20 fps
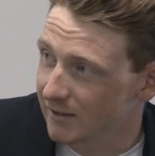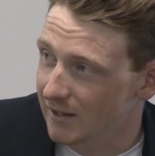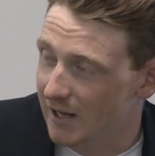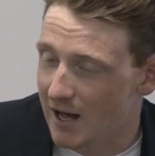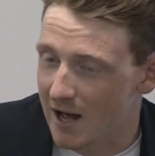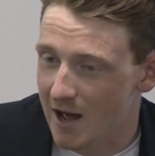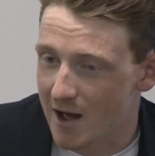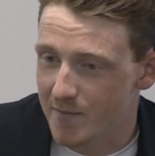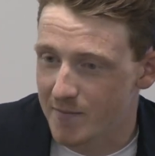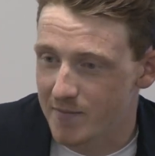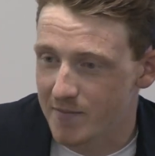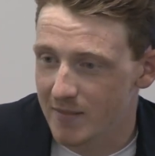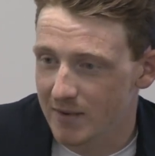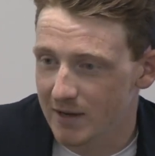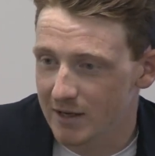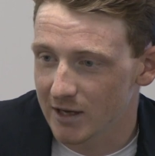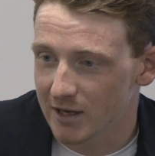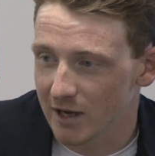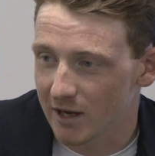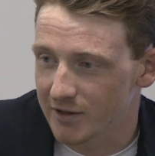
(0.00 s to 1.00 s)
Um,
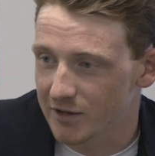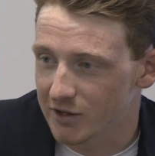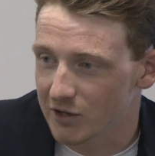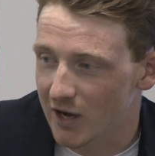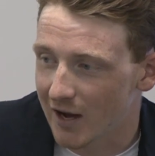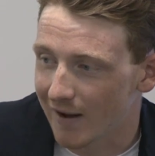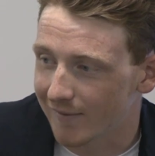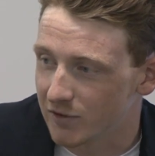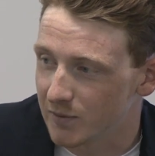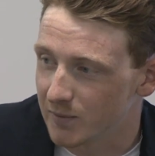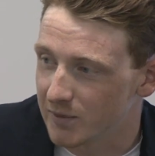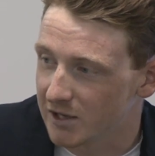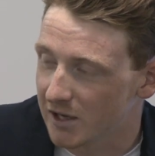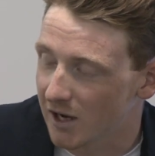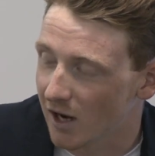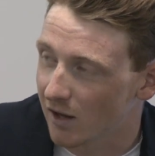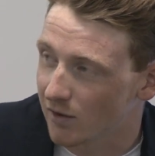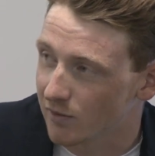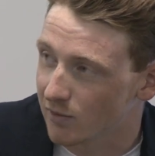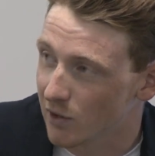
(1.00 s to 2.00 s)
I think you have to be
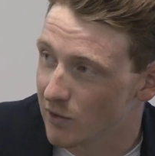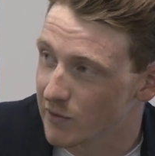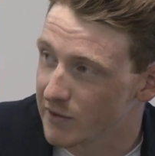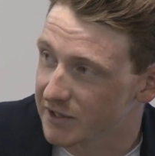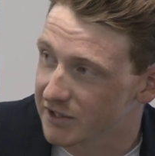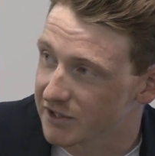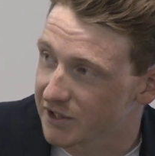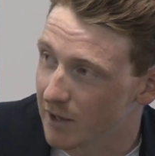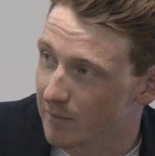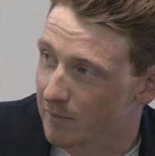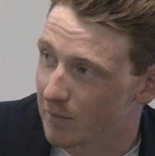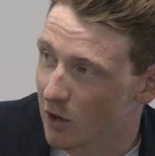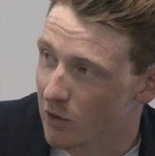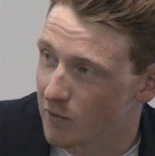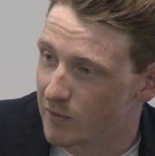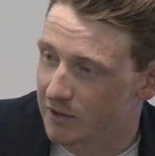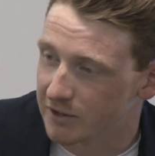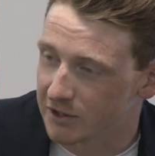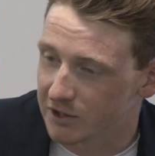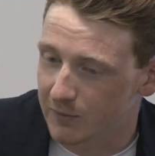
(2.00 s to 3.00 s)
cutthroat in some
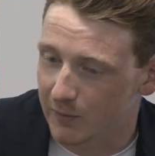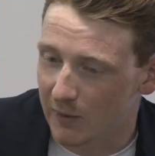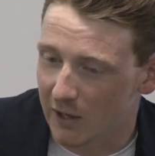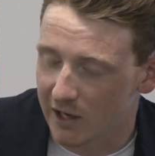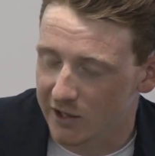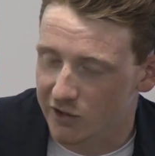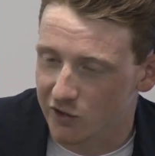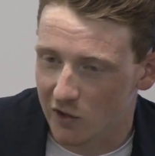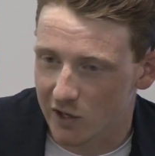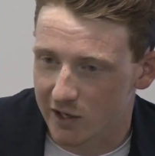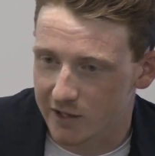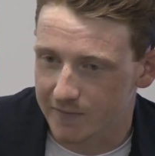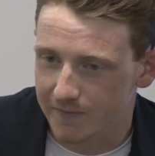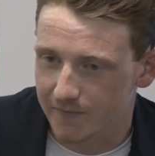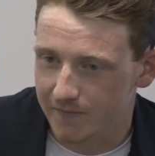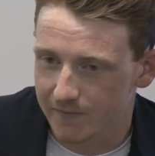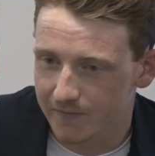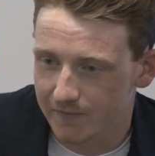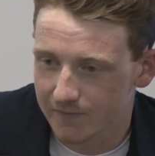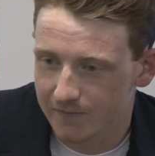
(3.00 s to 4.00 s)
moments, but I try
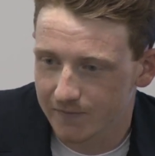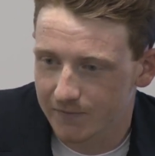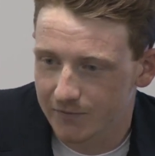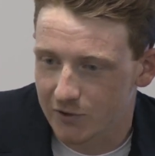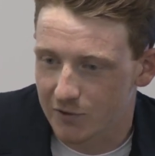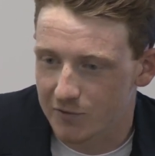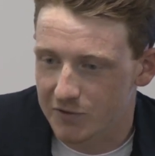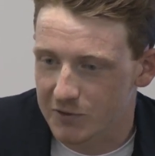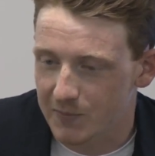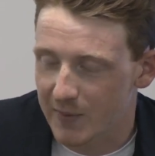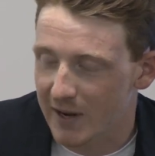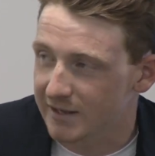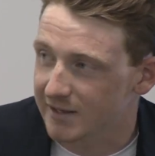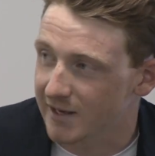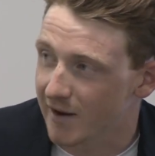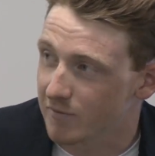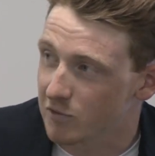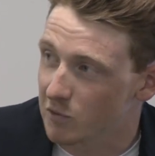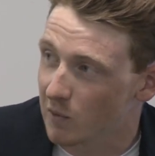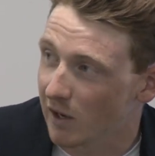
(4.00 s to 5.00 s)
to respect
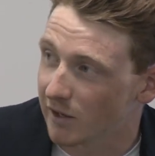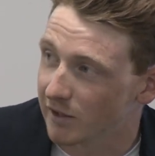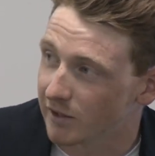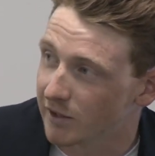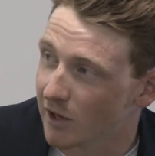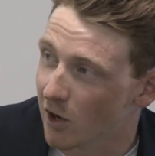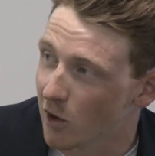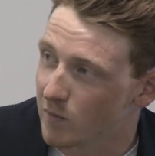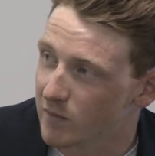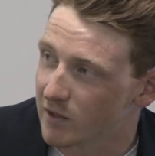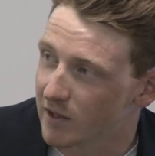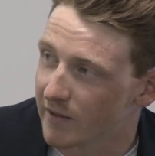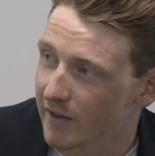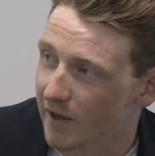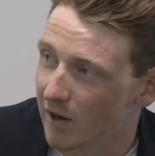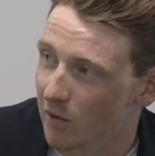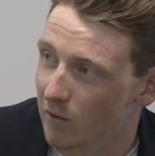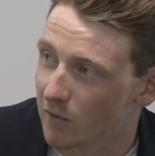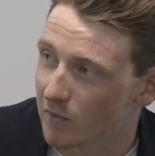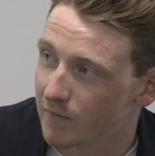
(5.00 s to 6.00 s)
everyone and hope that
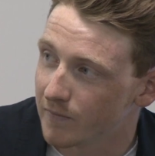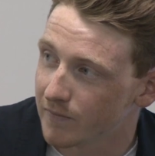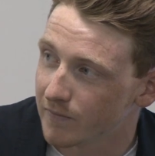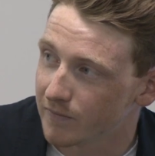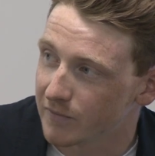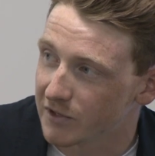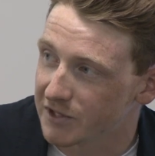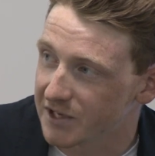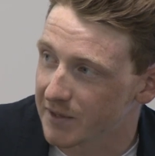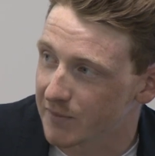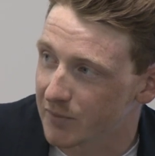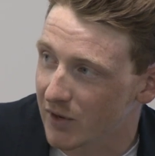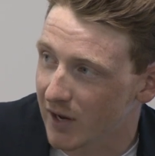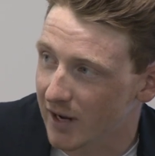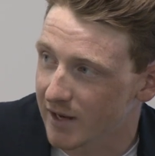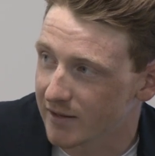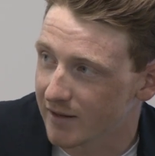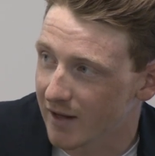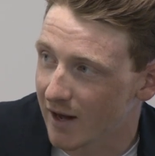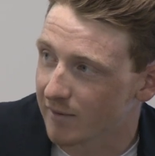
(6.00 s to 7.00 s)
they'll
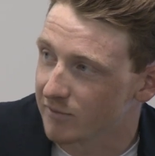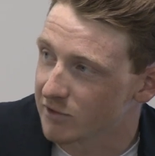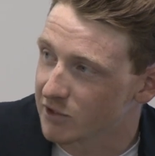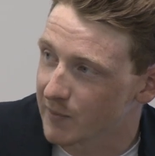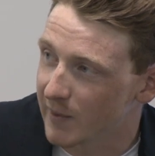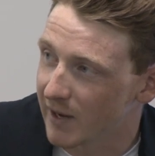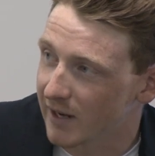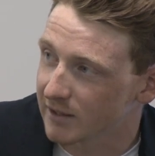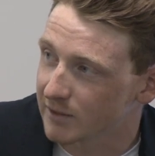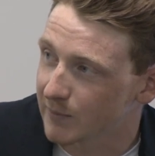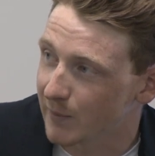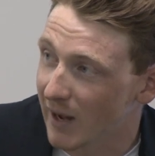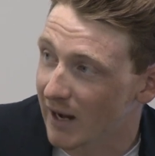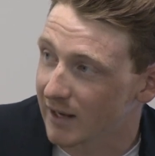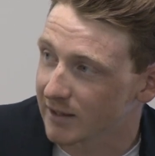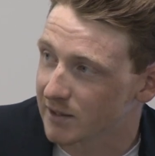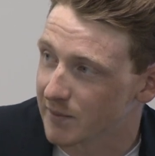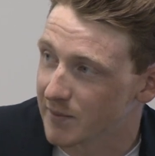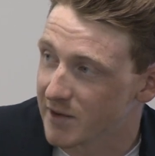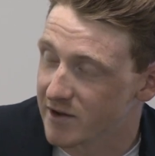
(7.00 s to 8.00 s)
reciprocate that respect
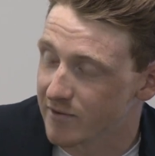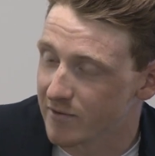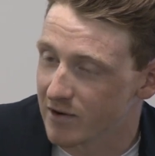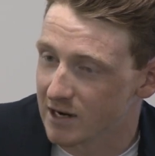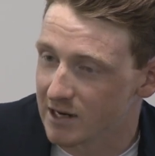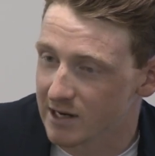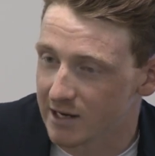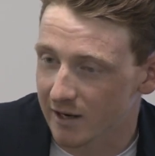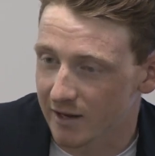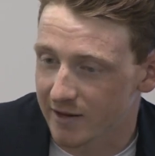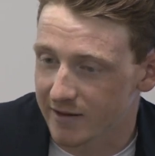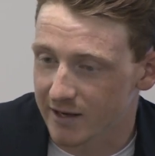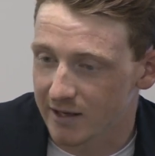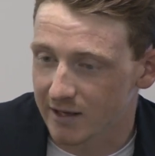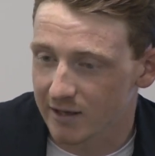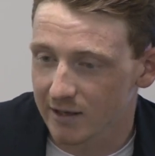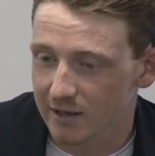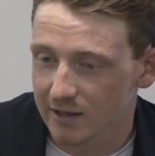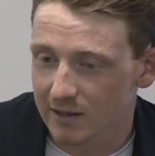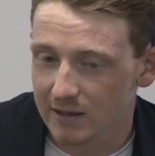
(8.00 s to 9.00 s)
back to me, really. And I
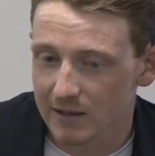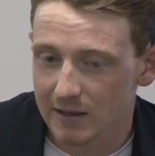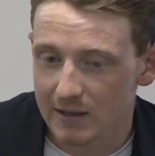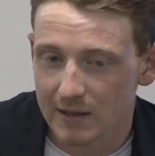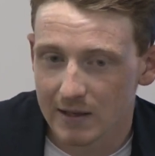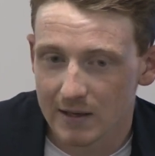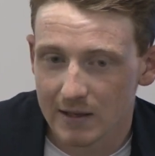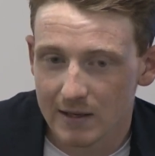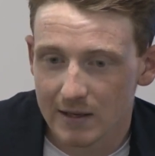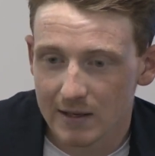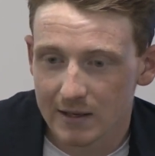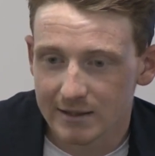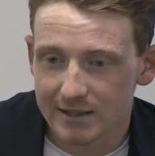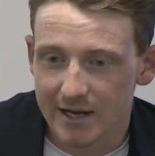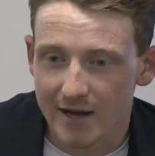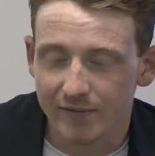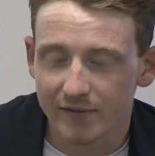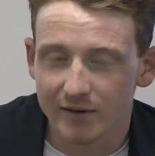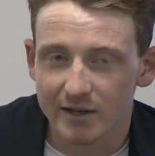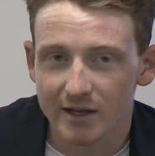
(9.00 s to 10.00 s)
think
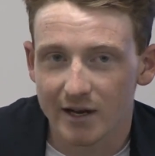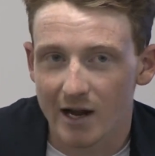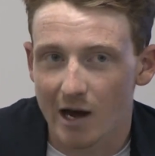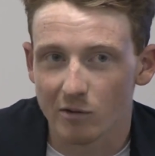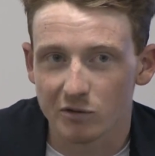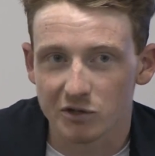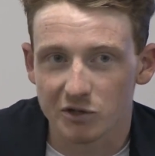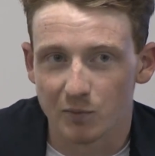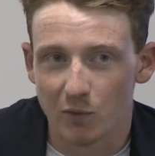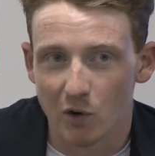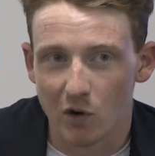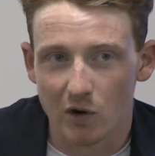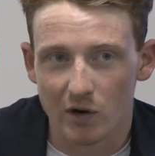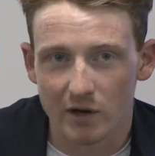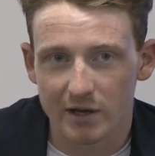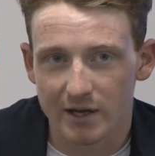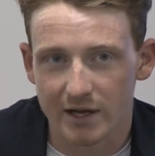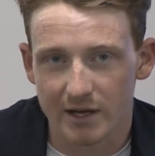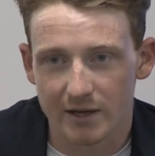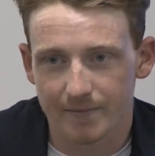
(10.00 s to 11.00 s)
definitely in our
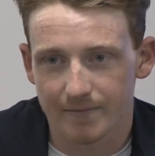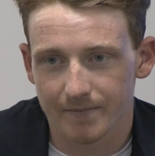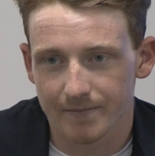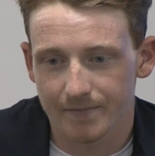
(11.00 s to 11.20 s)
sport, it,